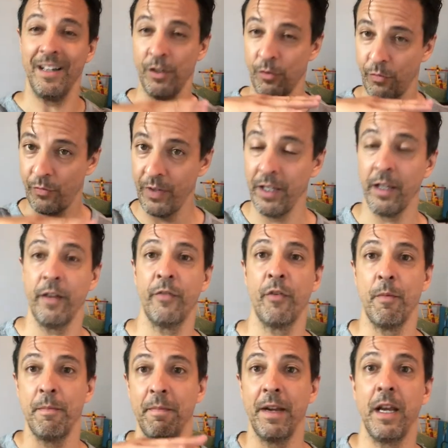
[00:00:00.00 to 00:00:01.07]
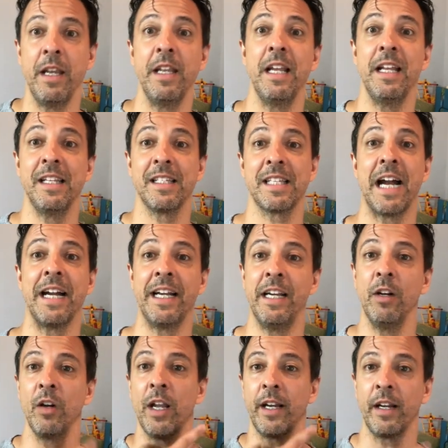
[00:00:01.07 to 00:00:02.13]
You'll feel it from inside
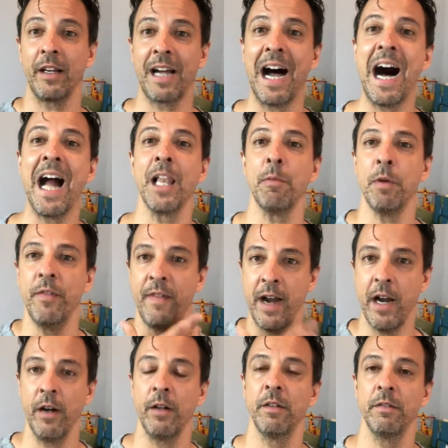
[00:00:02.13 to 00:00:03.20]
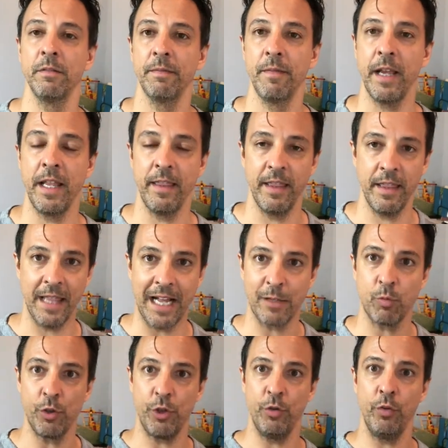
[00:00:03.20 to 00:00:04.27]
here like a column of air. And
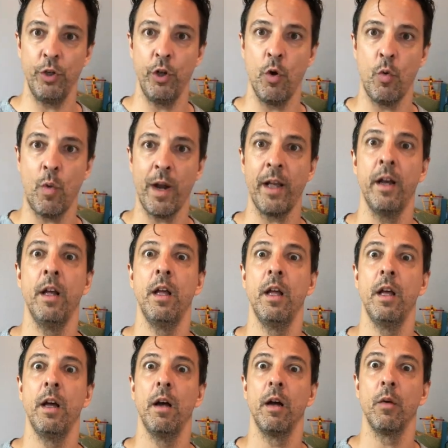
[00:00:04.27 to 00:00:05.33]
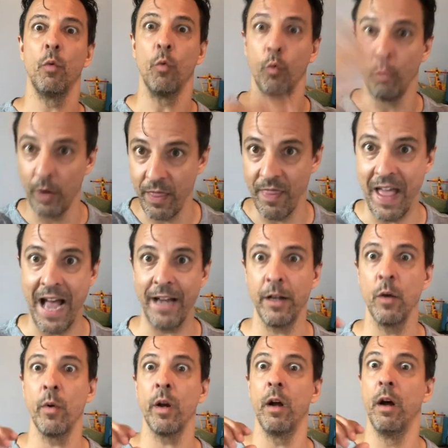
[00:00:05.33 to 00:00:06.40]
that's what you don't want to rid that.
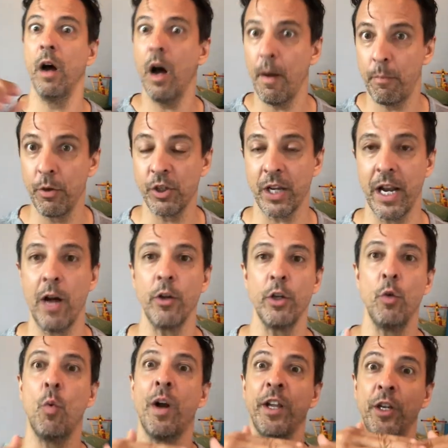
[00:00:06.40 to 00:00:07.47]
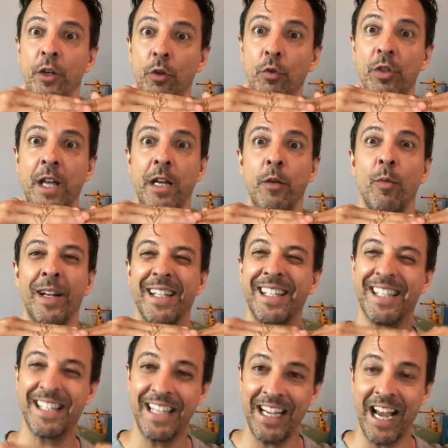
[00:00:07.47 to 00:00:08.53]
You don't want to push it out. You want to use that. You want to
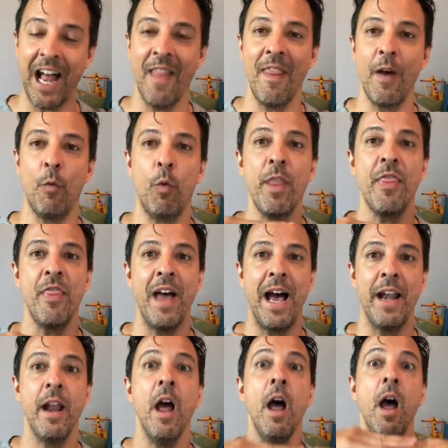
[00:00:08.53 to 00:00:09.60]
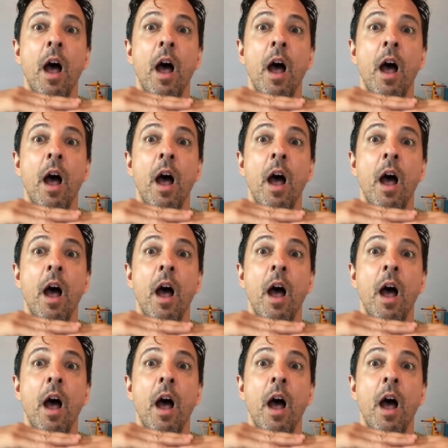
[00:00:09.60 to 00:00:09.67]
sing on with that.